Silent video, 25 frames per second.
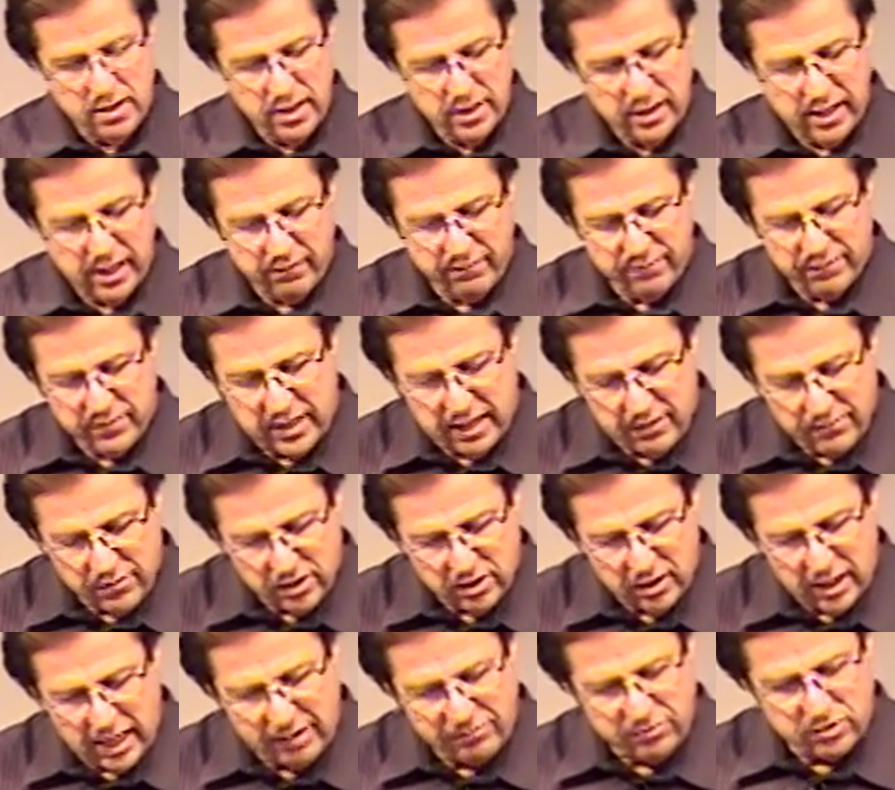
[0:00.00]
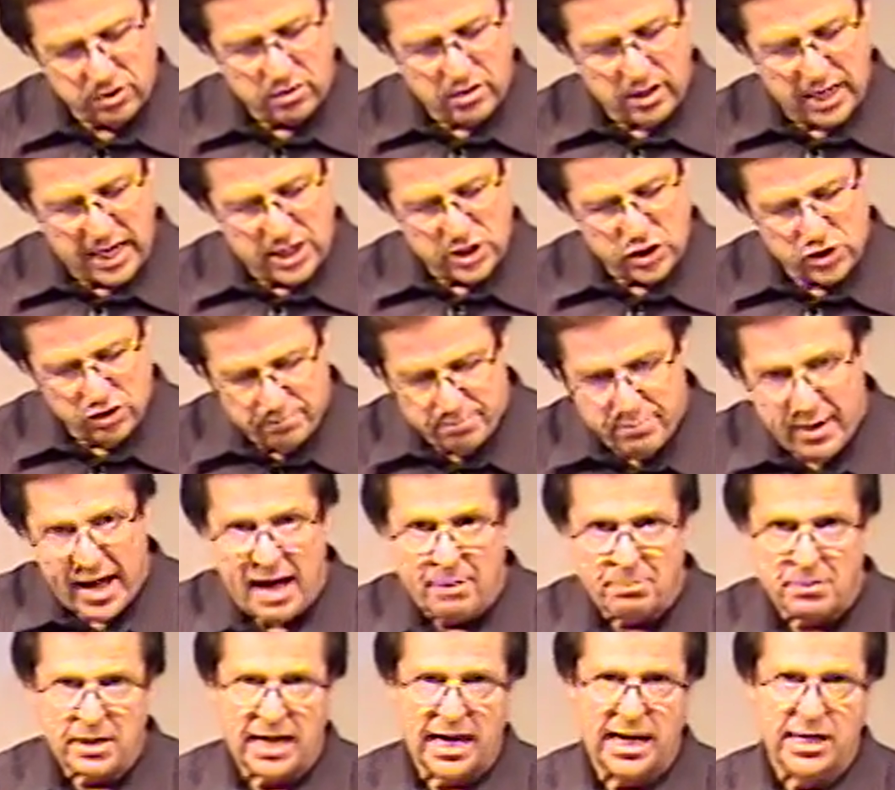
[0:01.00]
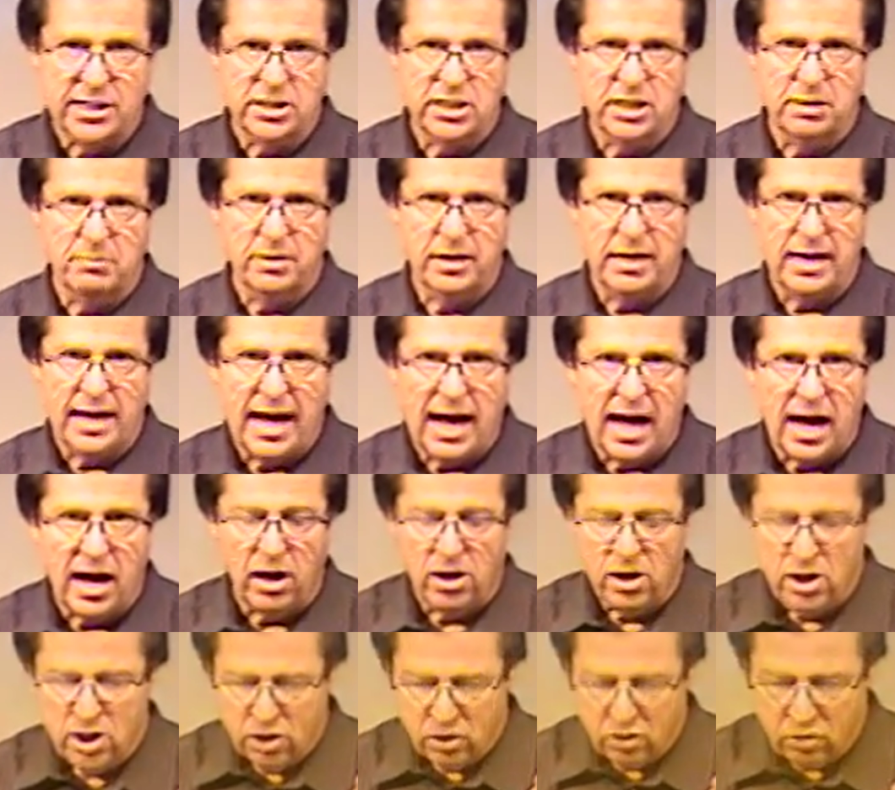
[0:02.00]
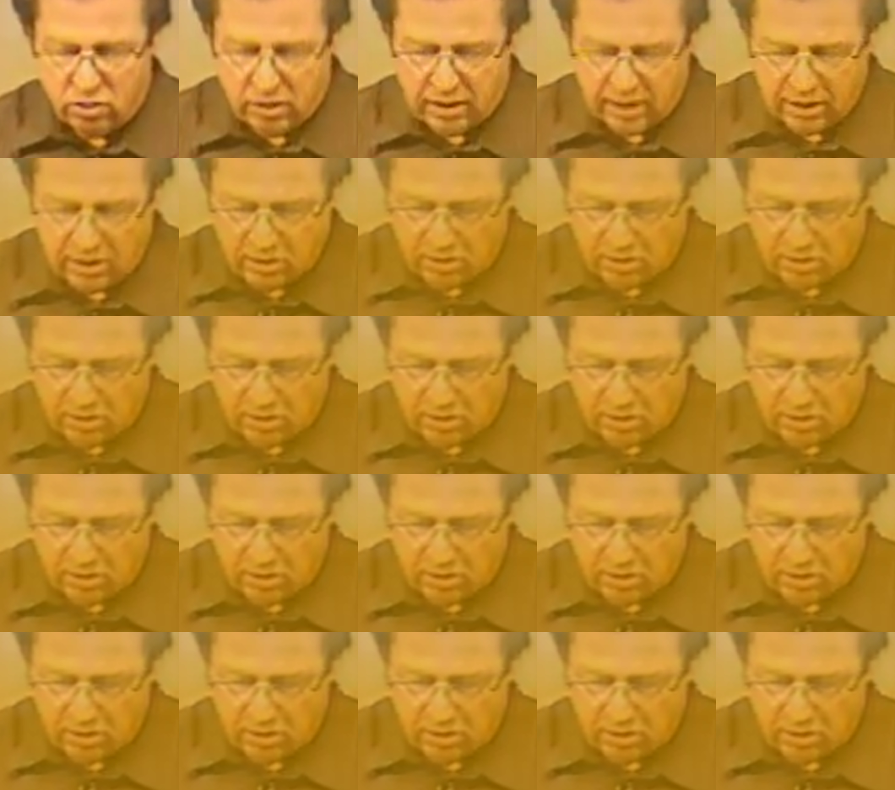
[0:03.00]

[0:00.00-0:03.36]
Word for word: they've given their life to Christ, you baptized them, and now you need